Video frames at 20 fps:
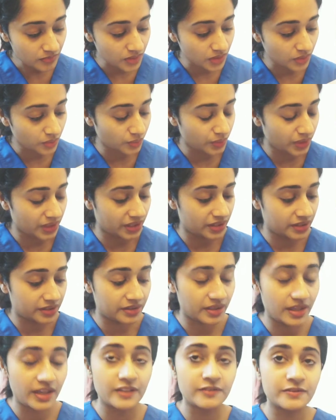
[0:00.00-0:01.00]
where
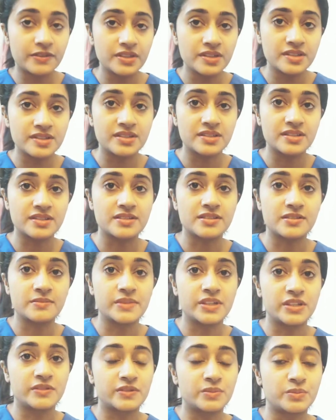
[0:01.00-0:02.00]
every system
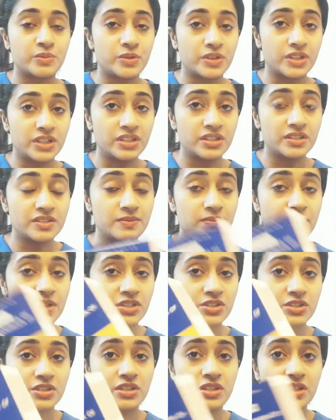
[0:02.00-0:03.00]
in our body is
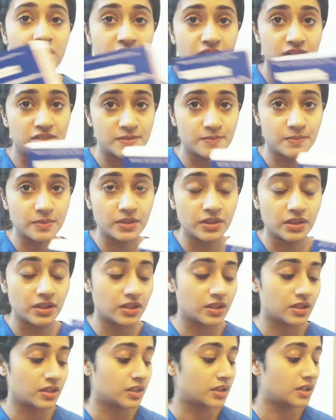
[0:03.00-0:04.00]
mentioned in this book.
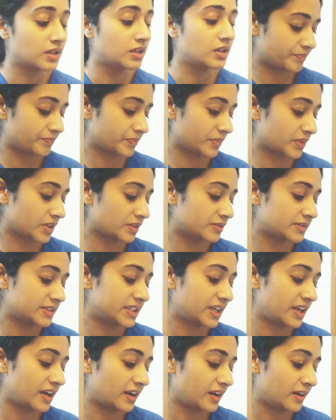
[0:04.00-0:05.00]
We
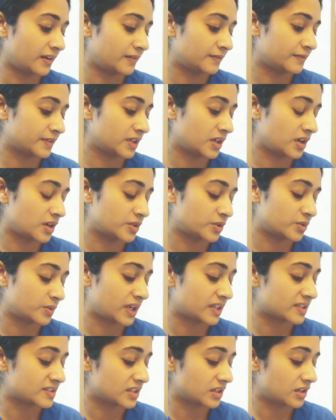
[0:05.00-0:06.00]
have
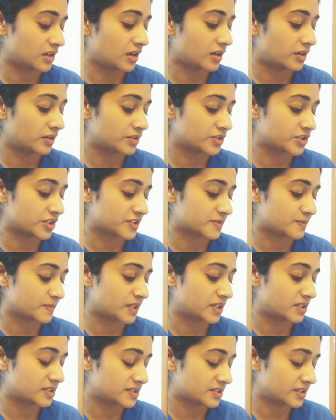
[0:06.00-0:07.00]
cardiovascular, chest
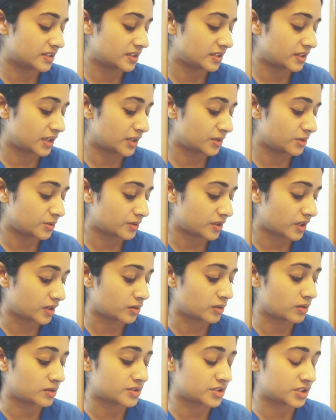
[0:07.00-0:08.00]
medicine,
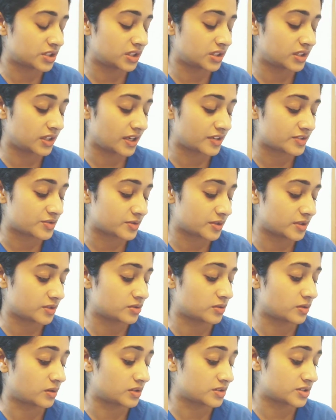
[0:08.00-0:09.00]
endocrinology,
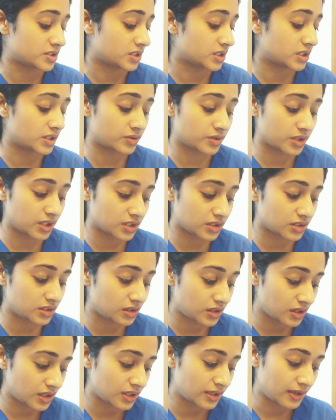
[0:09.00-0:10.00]
gastroenterology, renal,
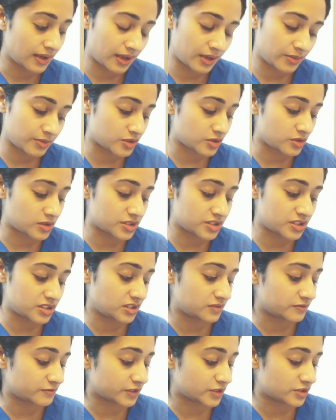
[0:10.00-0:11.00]
hematology,
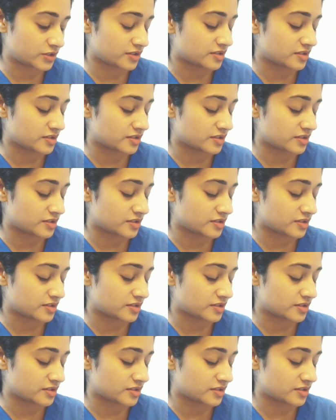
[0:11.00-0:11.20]
infectious